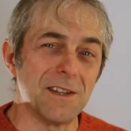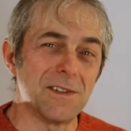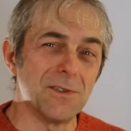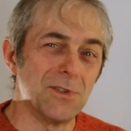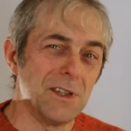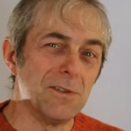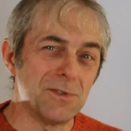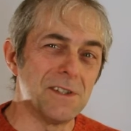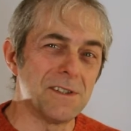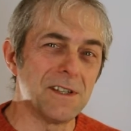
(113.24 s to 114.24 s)
to the
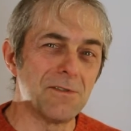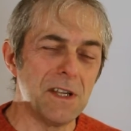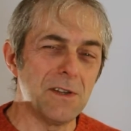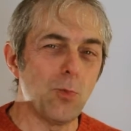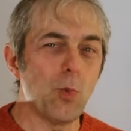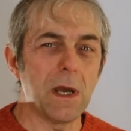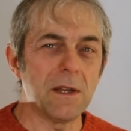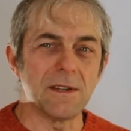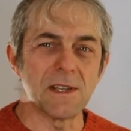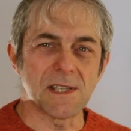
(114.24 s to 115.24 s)
utility grid
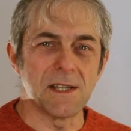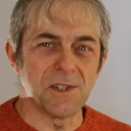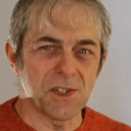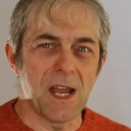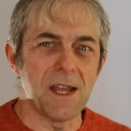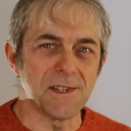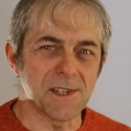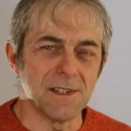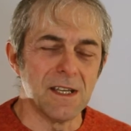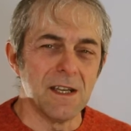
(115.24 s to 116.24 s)
when the sun
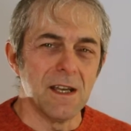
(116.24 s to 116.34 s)
shines,